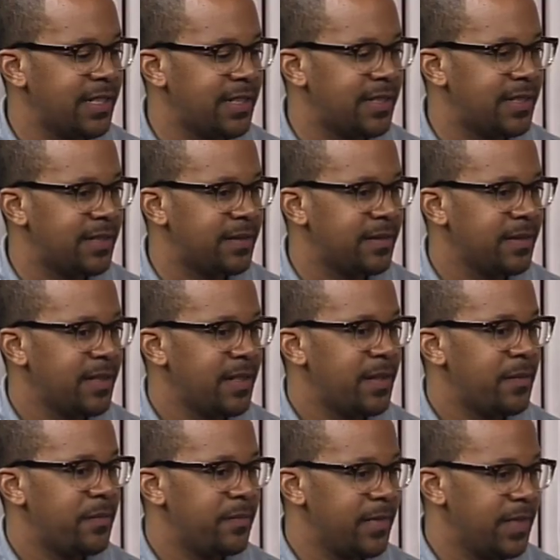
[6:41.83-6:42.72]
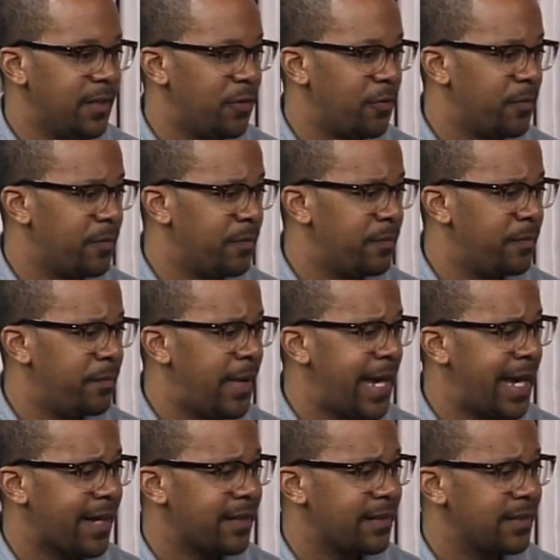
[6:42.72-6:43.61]
uh, you know,
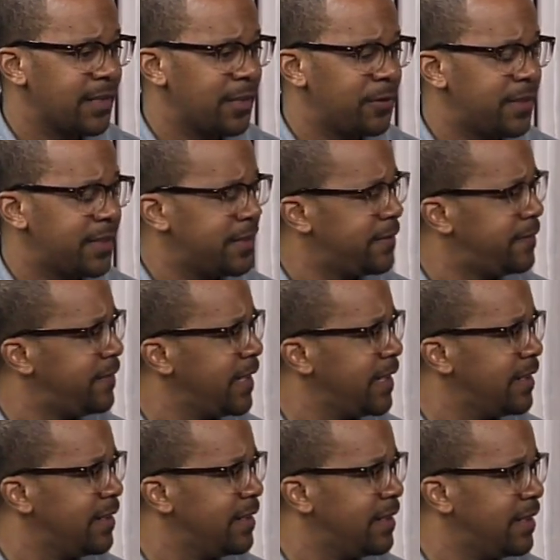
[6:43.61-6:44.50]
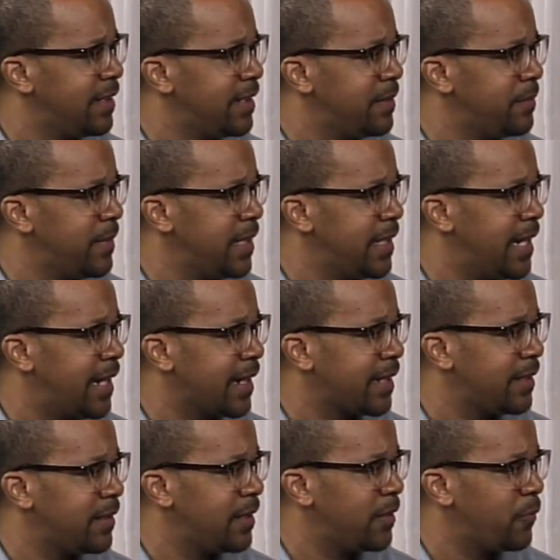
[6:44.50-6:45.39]
Mack go undefeated in, in the
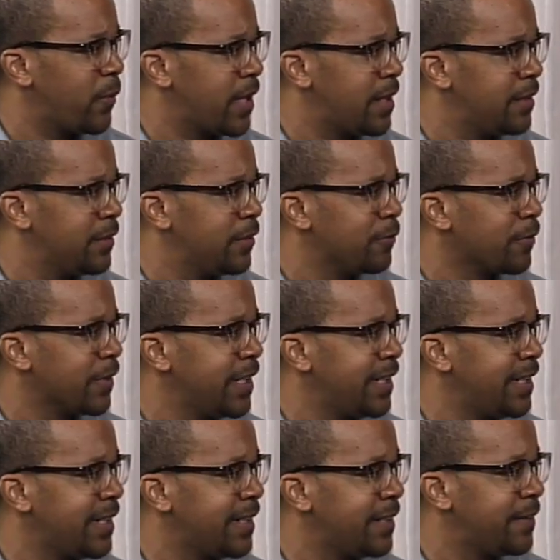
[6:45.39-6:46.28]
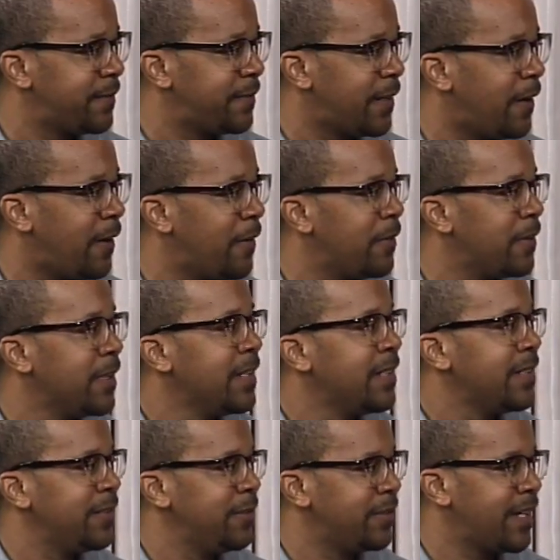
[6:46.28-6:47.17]
MEAC and, and win another ring in the yeah. fall,
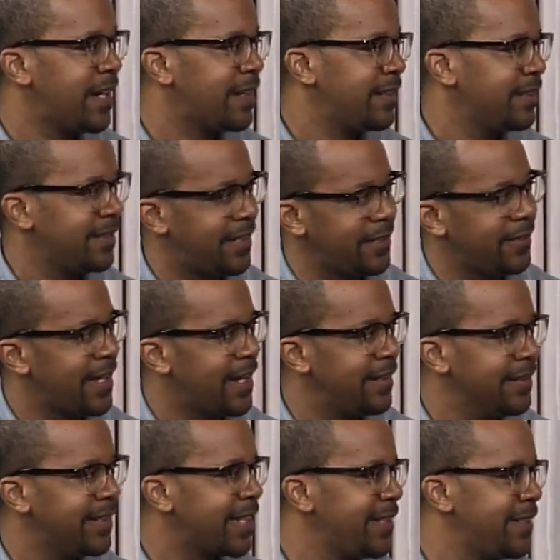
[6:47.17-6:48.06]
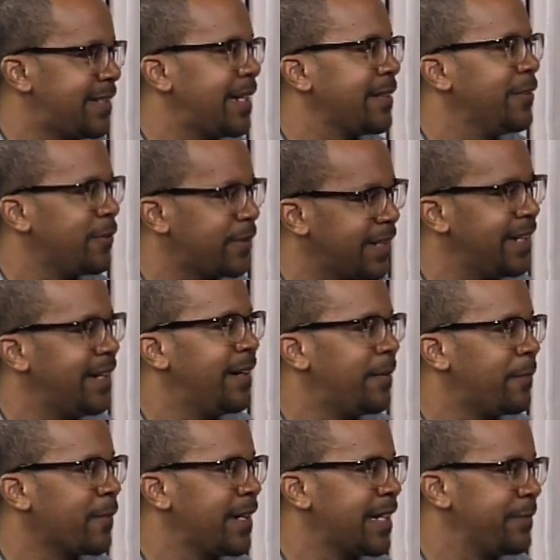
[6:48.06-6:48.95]
you kind of you kind of licking your chops. Okay,
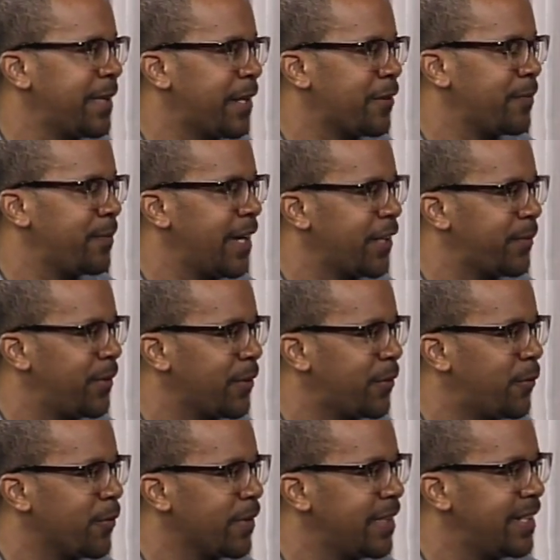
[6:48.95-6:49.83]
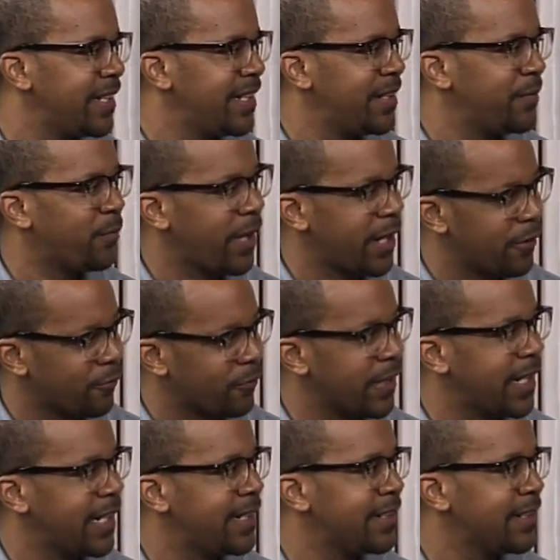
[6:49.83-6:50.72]
I'm ready to get back on the basketball court and, and bring a
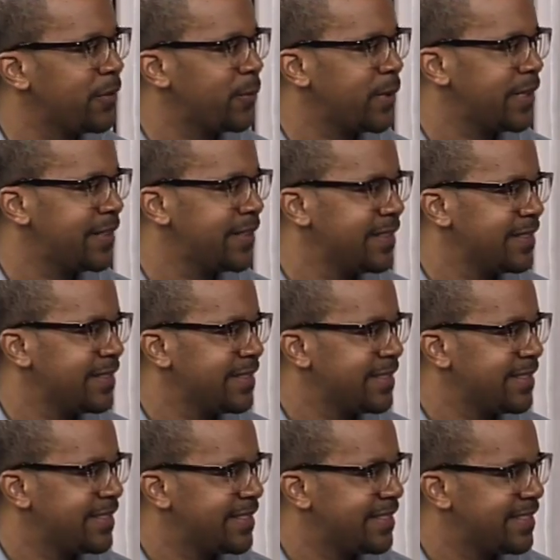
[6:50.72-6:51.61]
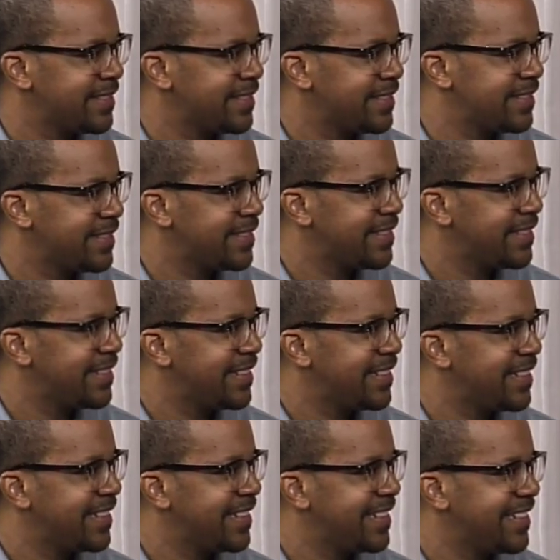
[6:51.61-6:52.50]
ring here as well.
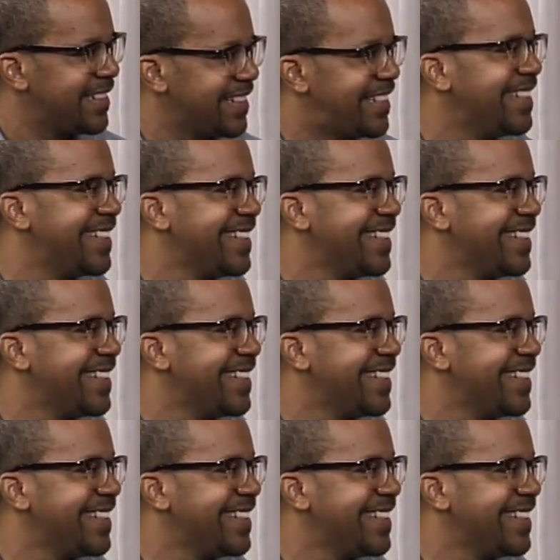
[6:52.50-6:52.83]
Absolutely,